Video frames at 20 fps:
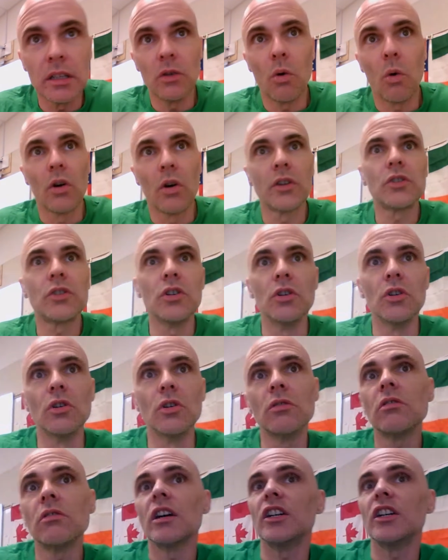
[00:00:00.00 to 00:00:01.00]
in order
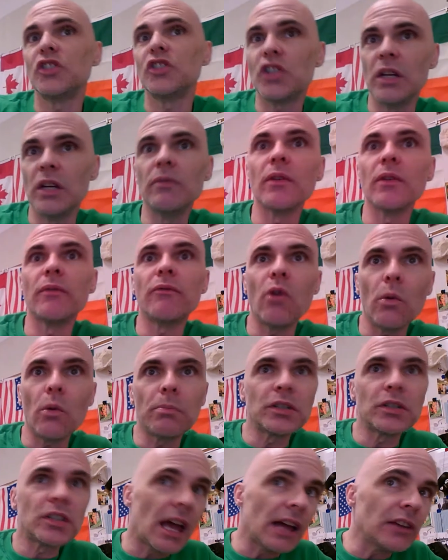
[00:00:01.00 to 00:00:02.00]
to achieve the
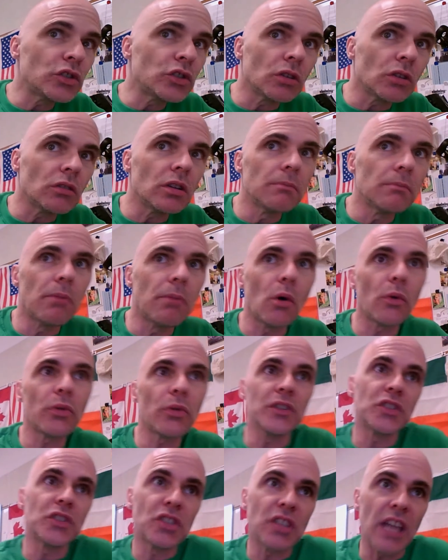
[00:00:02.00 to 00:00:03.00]
full potential of
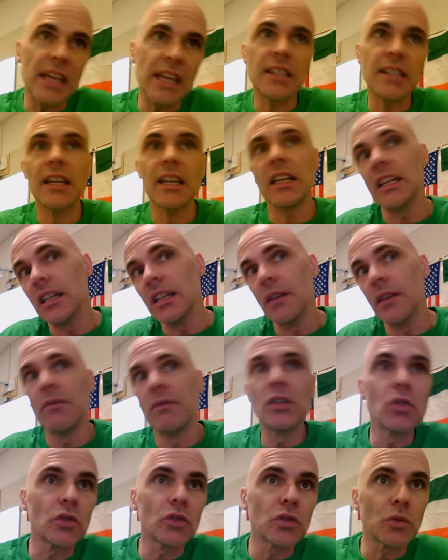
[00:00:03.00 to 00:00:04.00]
both the state and
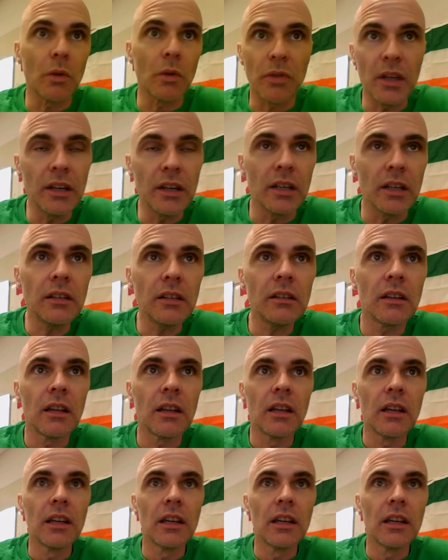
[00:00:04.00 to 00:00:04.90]
individuals within it,